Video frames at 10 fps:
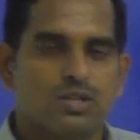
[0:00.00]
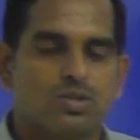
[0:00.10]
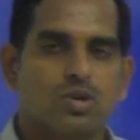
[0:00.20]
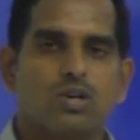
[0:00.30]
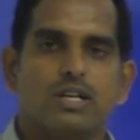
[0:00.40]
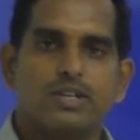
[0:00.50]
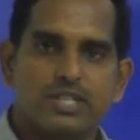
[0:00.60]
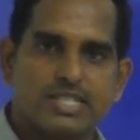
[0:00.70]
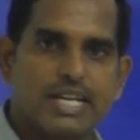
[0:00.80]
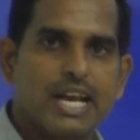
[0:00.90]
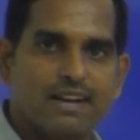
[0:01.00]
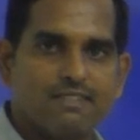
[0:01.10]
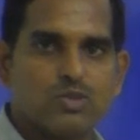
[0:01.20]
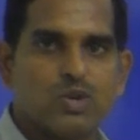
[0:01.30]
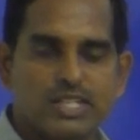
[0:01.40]
So your C
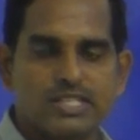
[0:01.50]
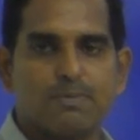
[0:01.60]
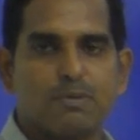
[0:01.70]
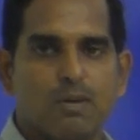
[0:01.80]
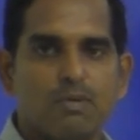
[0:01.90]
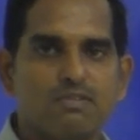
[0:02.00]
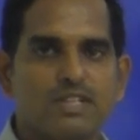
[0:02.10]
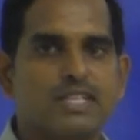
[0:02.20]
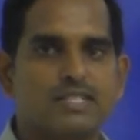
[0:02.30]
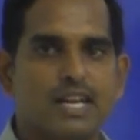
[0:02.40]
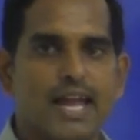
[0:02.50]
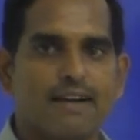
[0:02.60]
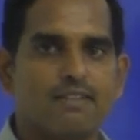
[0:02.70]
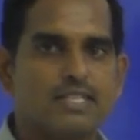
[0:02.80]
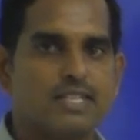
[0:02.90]
language, what is the problem with the C
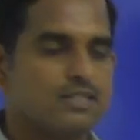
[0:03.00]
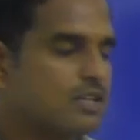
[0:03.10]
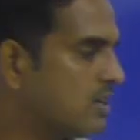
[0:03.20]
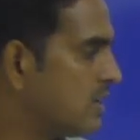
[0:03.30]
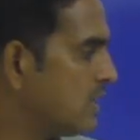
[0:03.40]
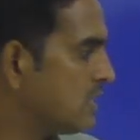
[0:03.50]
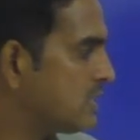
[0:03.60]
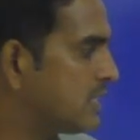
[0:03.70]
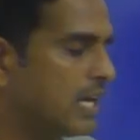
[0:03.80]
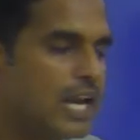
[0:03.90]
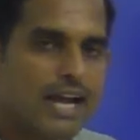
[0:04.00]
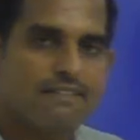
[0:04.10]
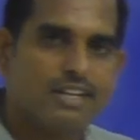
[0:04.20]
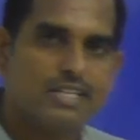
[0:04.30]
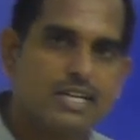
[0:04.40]
language is, C
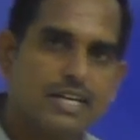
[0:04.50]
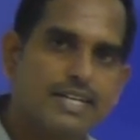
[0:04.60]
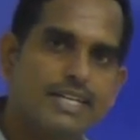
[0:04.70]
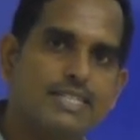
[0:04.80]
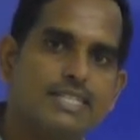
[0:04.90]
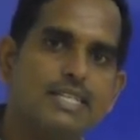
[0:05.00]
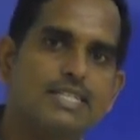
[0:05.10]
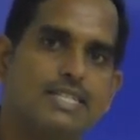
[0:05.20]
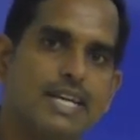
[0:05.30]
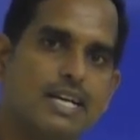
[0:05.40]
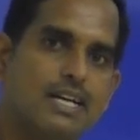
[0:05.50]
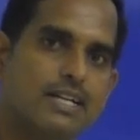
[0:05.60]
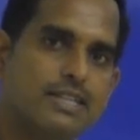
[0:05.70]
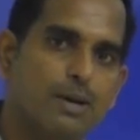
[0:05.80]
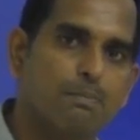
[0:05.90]
language doesn't check
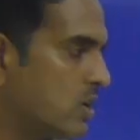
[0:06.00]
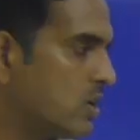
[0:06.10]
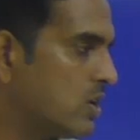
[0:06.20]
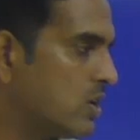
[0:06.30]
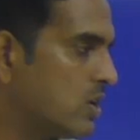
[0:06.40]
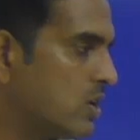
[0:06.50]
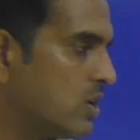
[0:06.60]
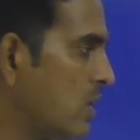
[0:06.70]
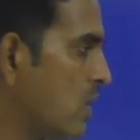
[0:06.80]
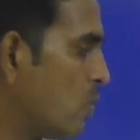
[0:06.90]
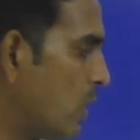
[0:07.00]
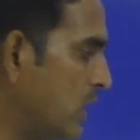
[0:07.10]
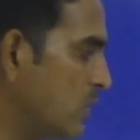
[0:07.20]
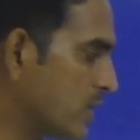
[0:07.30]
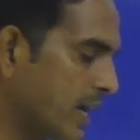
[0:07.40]
the, that is,
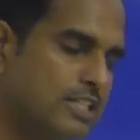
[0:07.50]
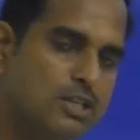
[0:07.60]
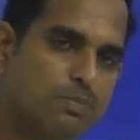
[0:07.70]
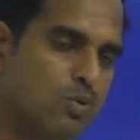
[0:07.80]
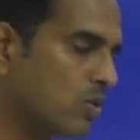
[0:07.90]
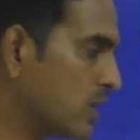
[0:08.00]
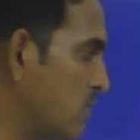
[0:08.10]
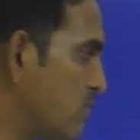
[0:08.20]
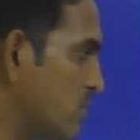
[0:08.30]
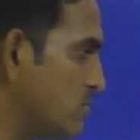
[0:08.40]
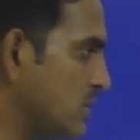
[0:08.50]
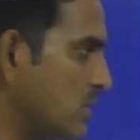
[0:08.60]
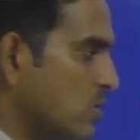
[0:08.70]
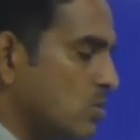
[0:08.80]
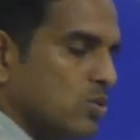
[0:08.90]
while you write the program from
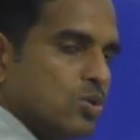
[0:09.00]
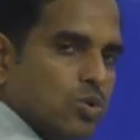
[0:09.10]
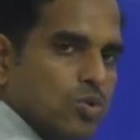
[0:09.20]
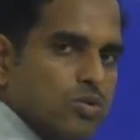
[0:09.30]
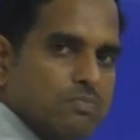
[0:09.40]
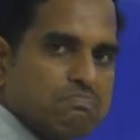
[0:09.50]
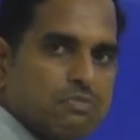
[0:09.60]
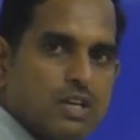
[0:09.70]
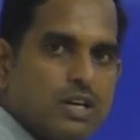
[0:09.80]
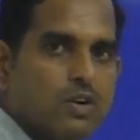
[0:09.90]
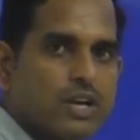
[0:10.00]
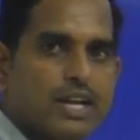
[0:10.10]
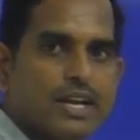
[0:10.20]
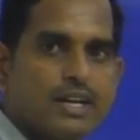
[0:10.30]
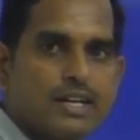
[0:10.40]
0 to 2,
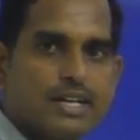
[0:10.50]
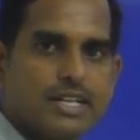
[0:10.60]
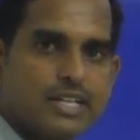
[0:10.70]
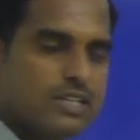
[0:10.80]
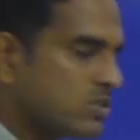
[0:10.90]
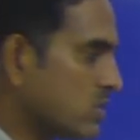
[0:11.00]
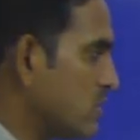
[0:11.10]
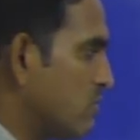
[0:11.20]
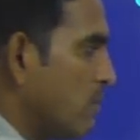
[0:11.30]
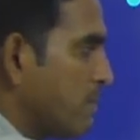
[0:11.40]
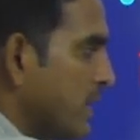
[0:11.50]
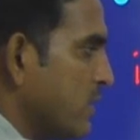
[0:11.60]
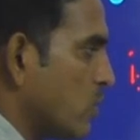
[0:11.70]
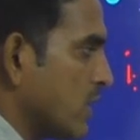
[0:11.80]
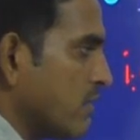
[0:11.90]
okay, it will
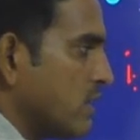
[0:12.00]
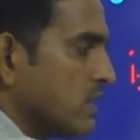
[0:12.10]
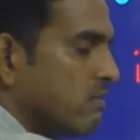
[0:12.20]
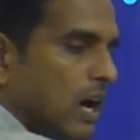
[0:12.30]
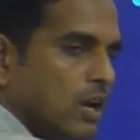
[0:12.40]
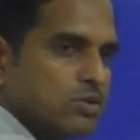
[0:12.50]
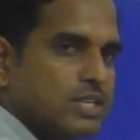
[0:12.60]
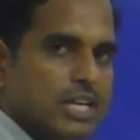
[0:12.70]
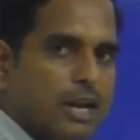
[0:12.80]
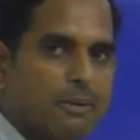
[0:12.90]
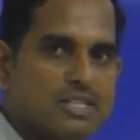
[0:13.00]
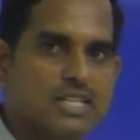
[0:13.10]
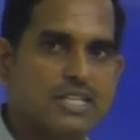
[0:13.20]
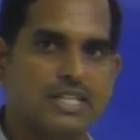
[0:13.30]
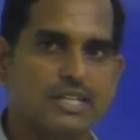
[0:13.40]
print whatever the values that are
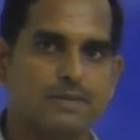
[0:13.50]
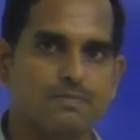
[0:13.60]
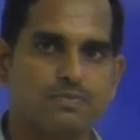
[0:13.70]
present here.